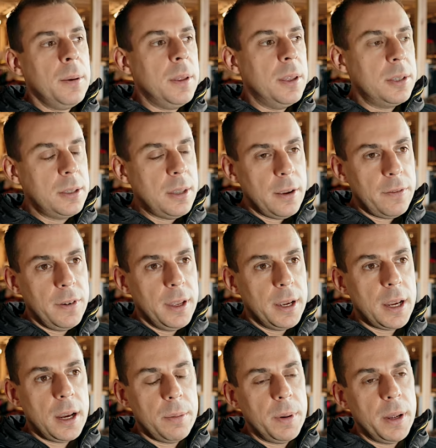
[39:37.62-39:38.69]
there's definitely a
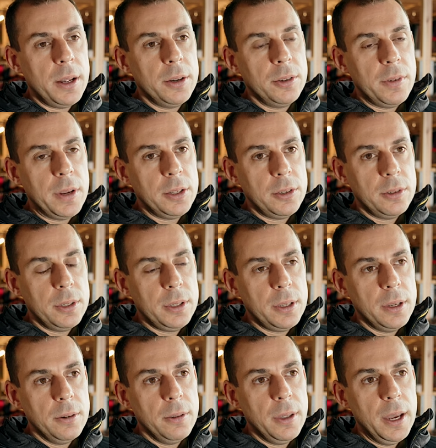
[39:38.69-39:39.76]
couple of hundred entries
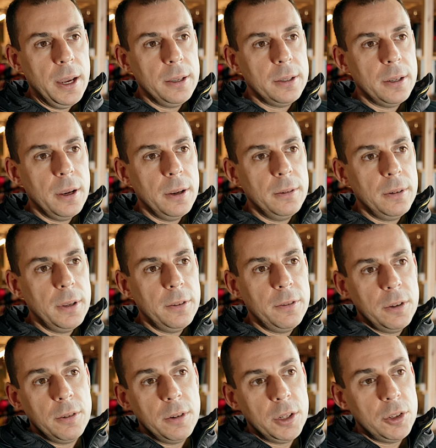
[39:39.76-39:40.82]
still there. So if
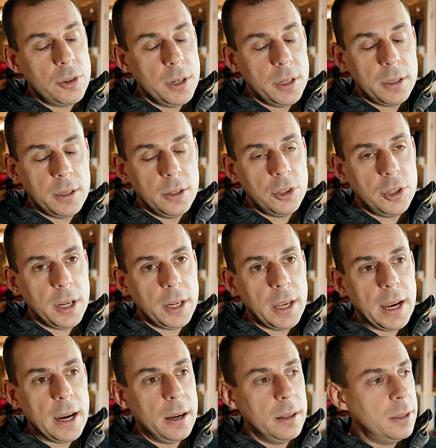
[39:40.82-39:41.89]
you're interested, check
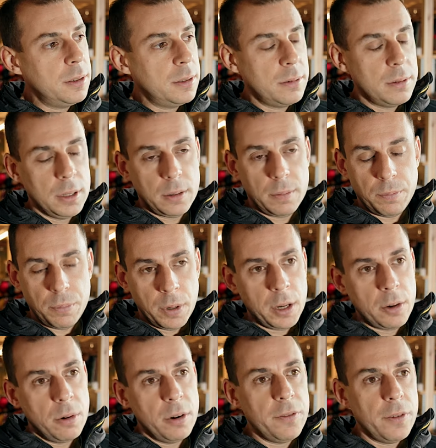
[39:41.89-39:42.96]
it out. There's a
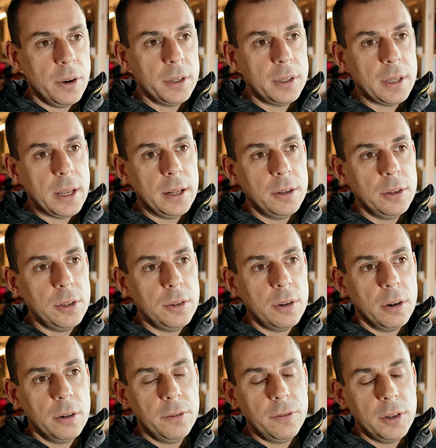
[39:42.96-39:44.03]
pre-qualifying standard. You've
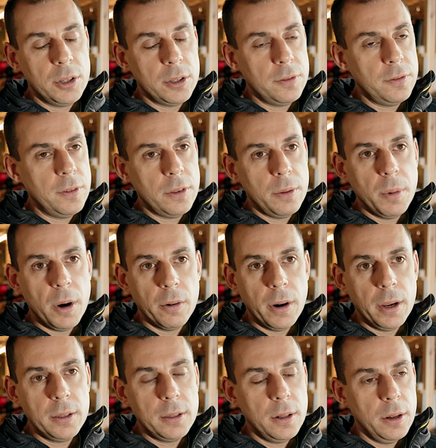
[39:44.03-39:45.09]
got to have finished a 50-mile
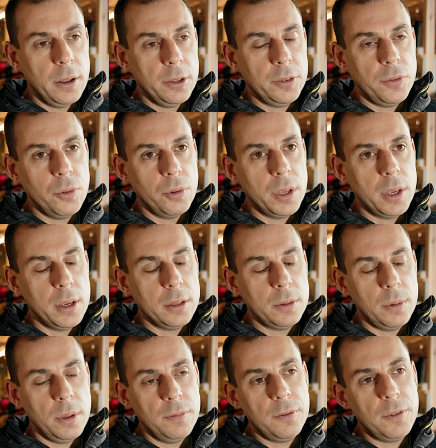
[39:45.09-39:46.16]
race in the last 4 years
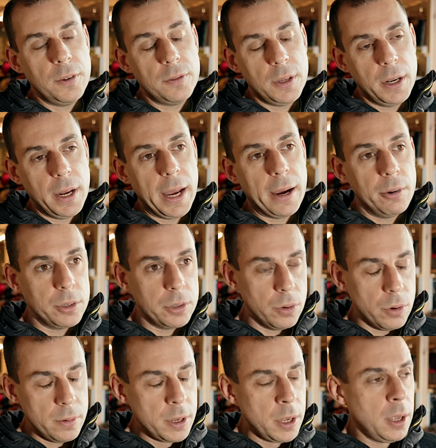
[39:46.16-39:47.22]
within 15 hours
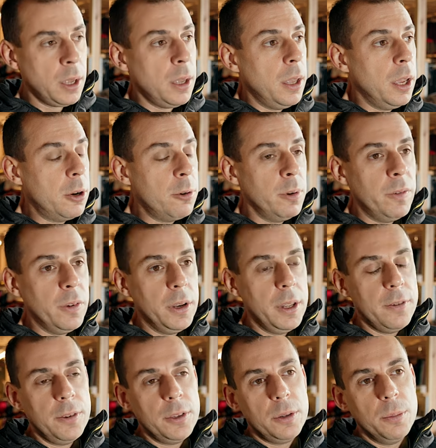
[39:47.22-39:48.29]
or equivalent.
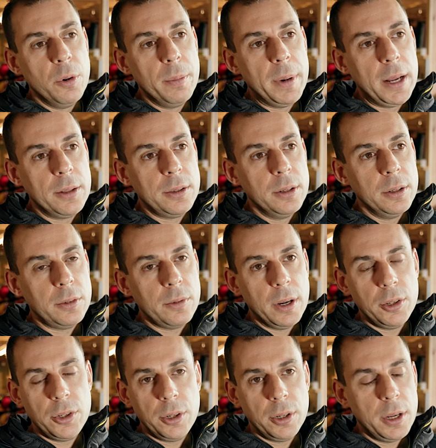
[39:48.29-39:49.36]
If it's a more mountainous
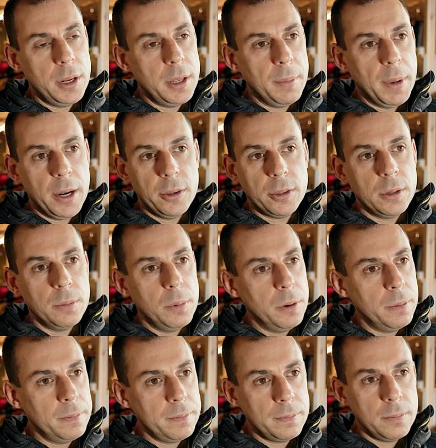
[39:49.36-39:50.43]
race, you can email us and
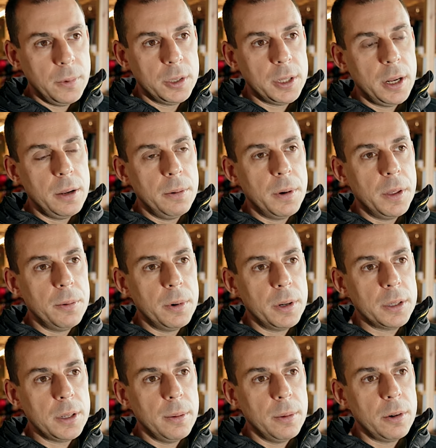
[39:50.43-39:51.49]
we'll tell you whether we
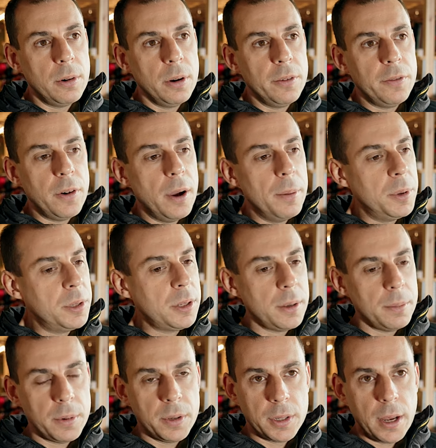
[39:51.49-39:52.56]
accept the qualifier. But
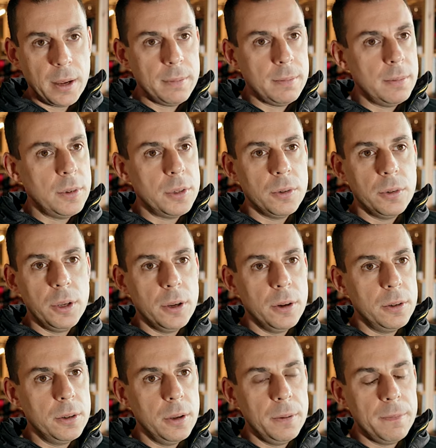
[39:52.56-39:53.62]
simple as that. That's all you
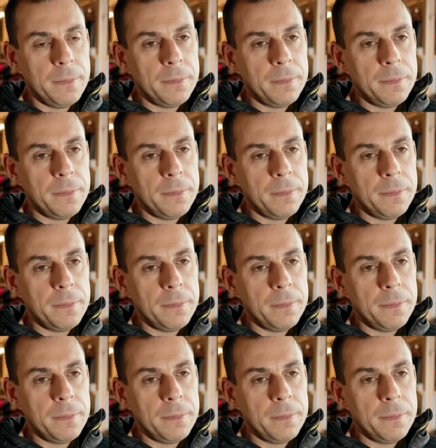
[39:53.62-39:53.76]
got to do.